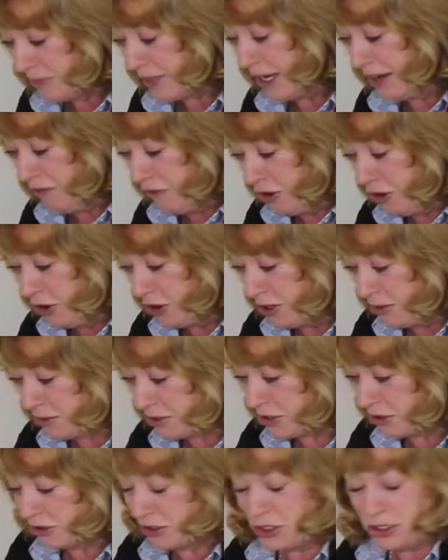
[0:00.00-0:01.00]
I forgot it
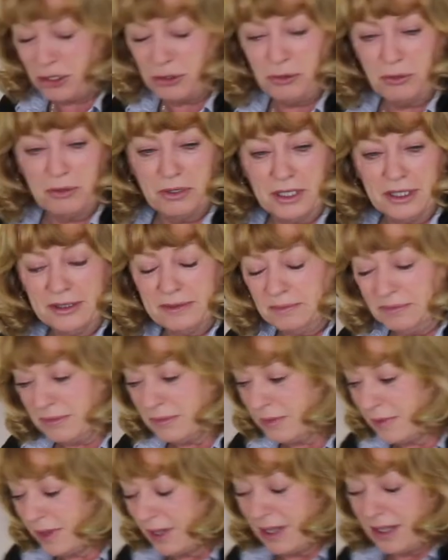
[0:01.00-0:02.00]
was on two.
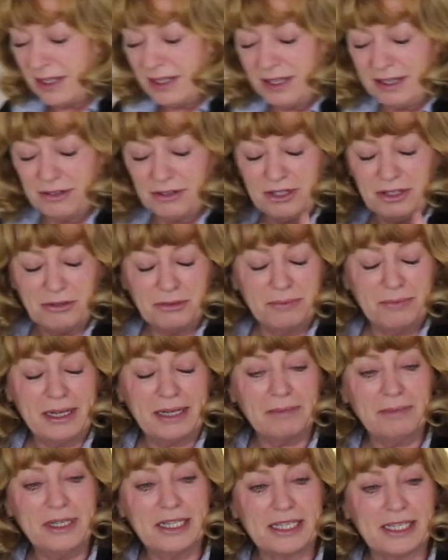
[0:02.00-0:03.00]
Oh, you
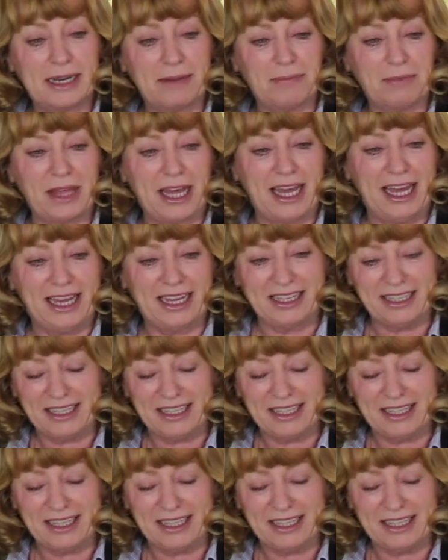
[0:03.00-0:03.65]
made me slip there.